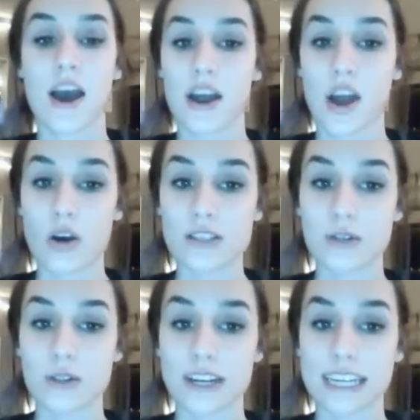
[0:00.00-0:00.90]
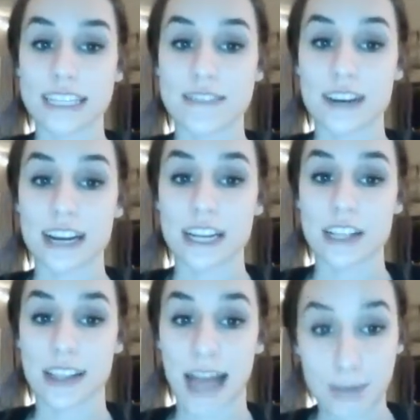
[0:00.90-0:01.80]
Also, learning is very
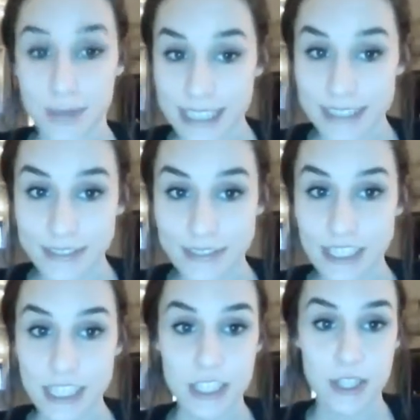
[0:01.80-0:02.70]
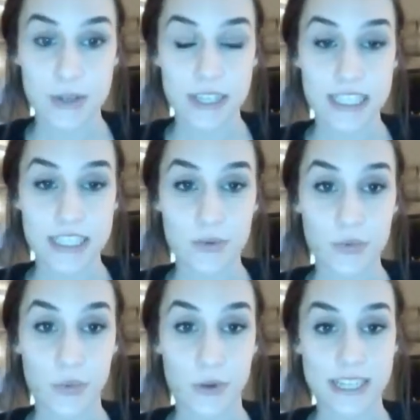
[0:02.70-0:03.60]
collaborative. Students will
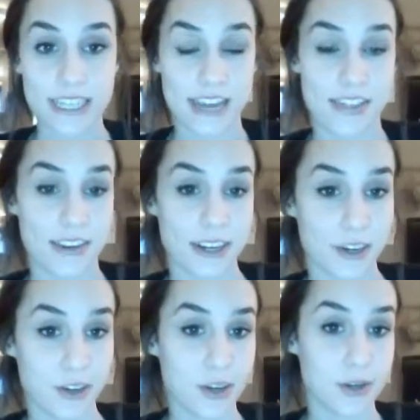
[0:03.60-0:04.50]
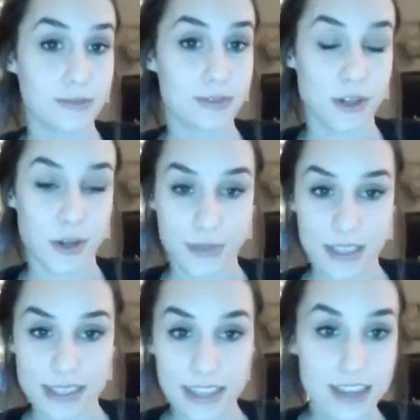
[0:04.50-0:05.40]
work together in groups, group
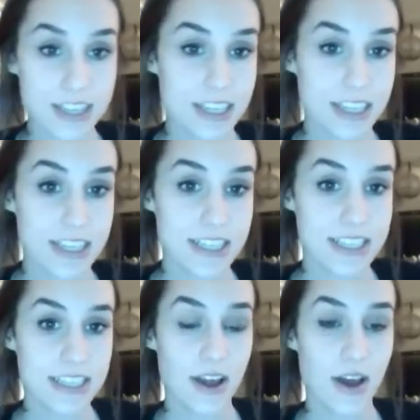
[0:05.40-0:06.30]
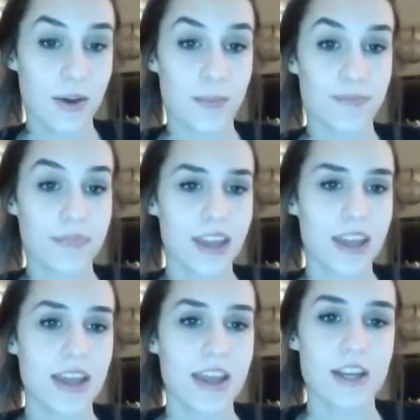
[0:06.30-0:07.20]
discussions,
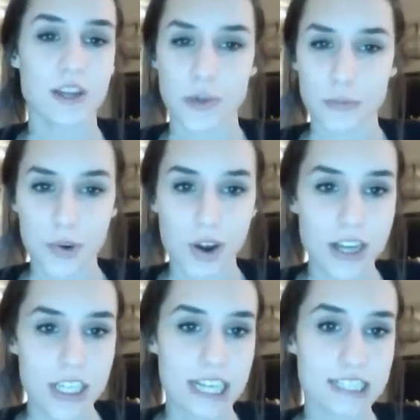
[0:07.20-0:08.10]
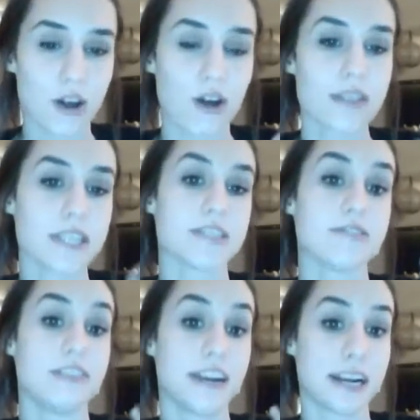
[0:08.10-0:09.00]
group projects. All this is
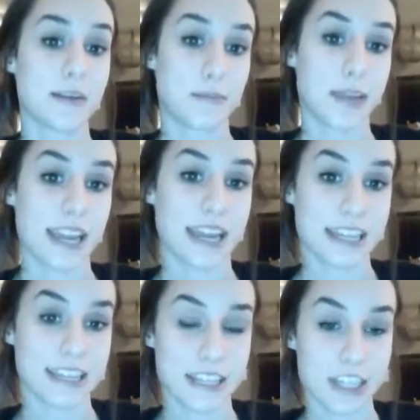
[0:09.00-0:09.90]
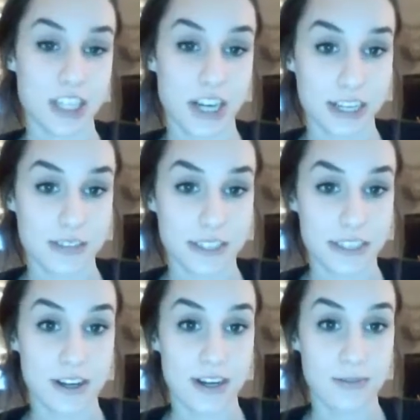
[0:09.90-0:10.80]
very big in the constructivist
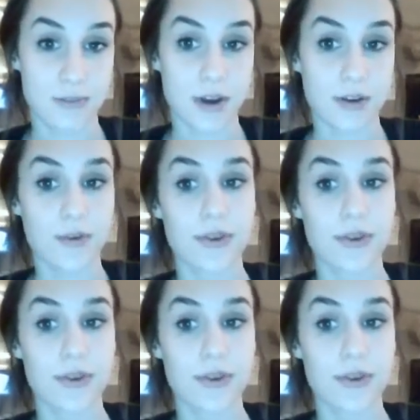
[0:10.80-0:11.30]
learning model.